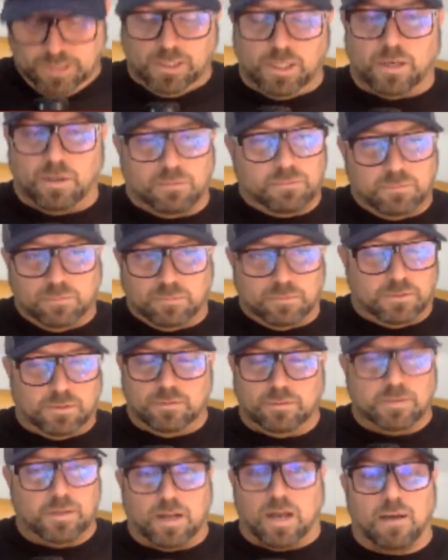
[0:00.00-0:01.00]
Zillow,
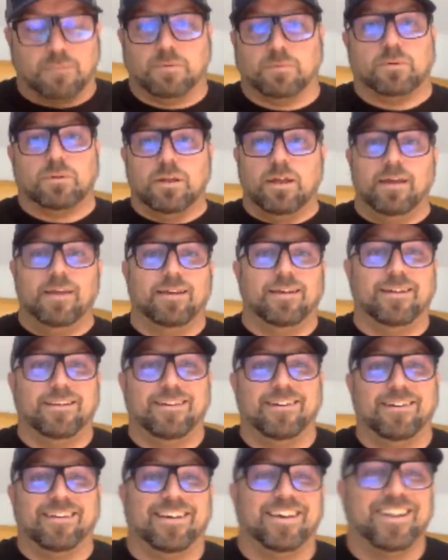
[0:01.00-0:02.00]
the common one.
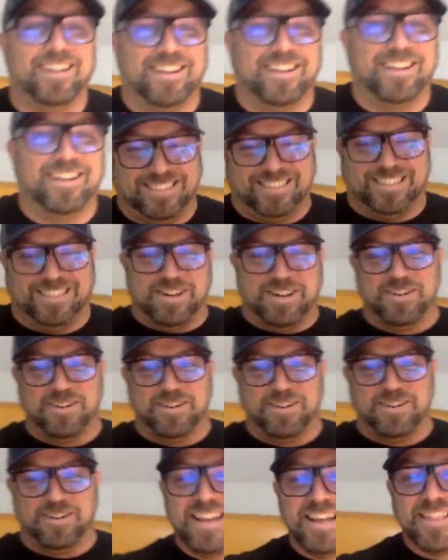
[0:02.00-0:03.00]

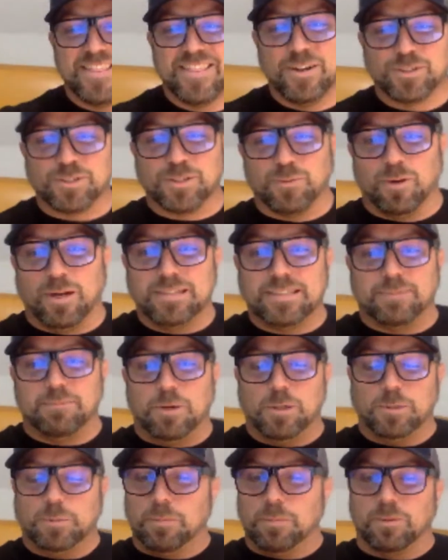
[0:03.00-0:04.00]
So those are the ones
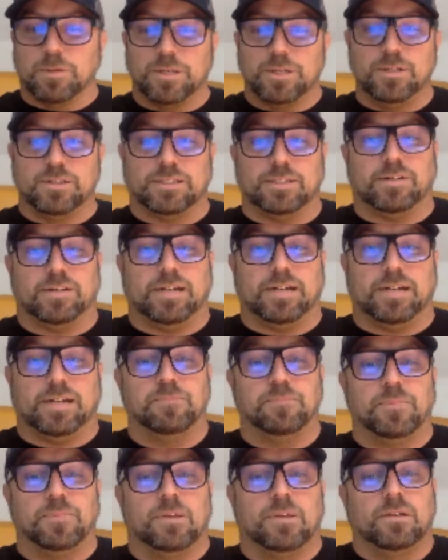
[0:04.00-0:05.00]
that most people are using, okay?